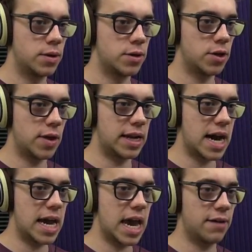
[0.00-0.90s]
so that
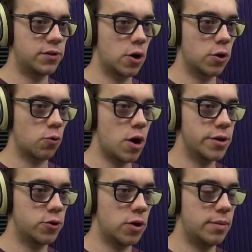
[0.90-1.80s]
I have to go through
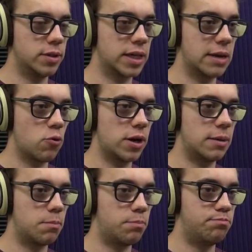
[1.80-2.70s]
all the trouble to keep
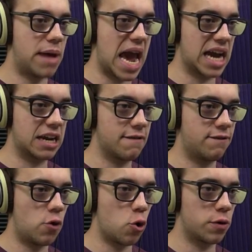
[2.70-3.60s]
running back
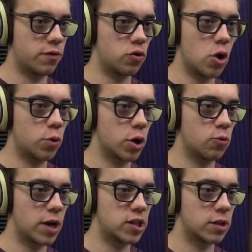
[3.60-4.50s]
and forth for no
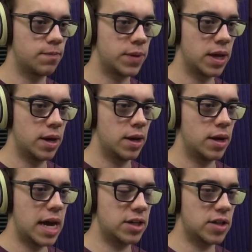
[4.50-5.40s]
good reason.
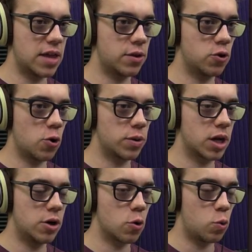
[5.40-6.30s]
Exit at the door
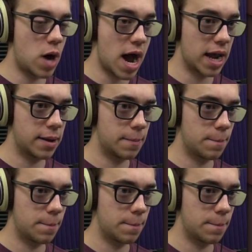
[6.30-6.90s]
with color Y.